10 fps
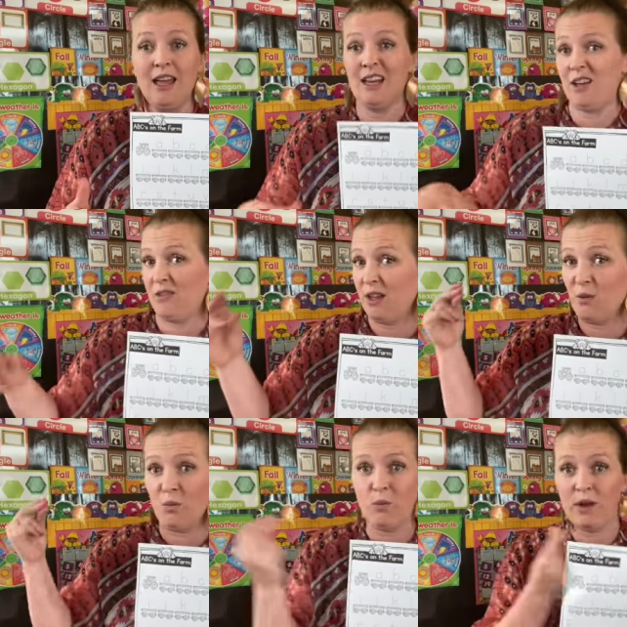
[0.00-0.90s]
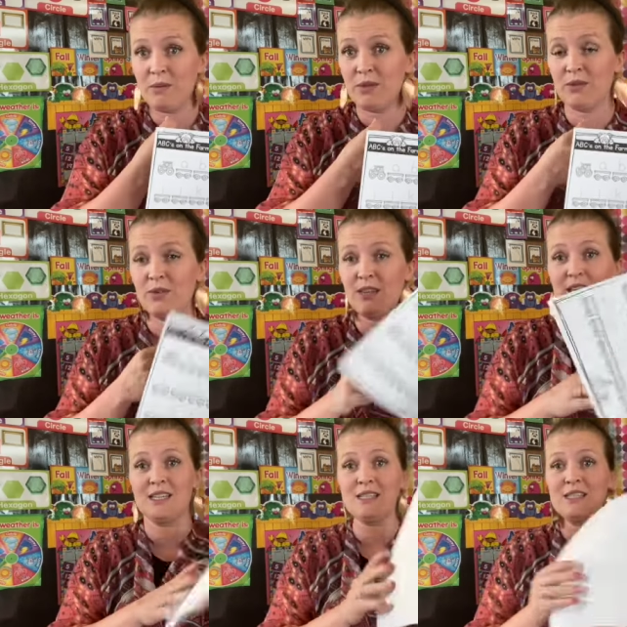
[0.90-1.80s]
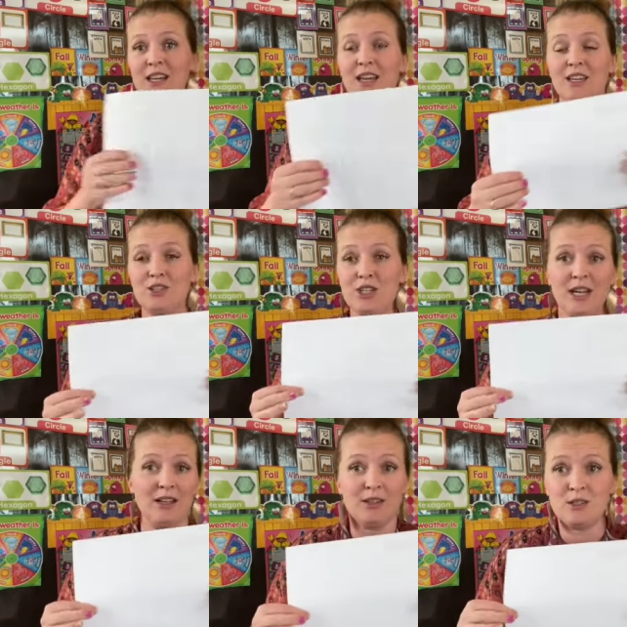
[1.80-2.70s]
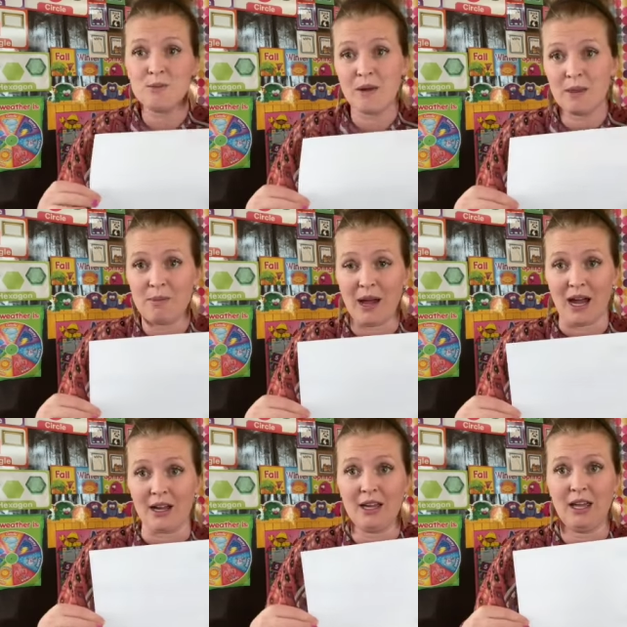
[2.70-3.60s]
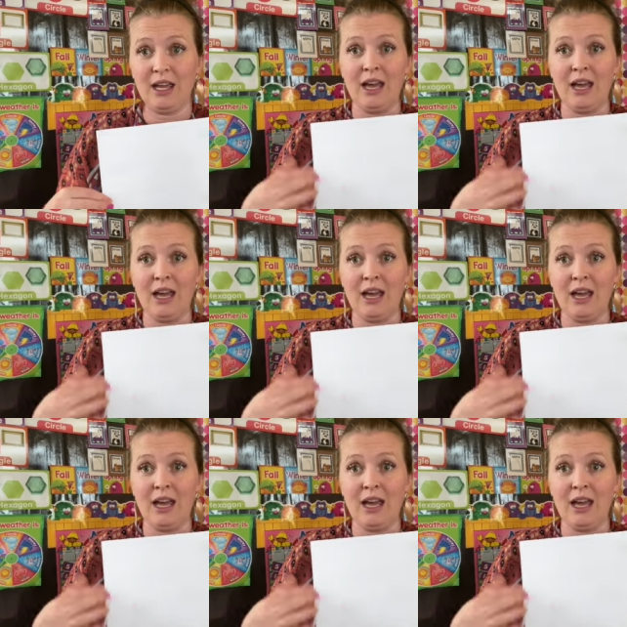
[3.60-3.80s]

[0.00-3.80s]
Now if they whip through this, challenge them on the back, okay?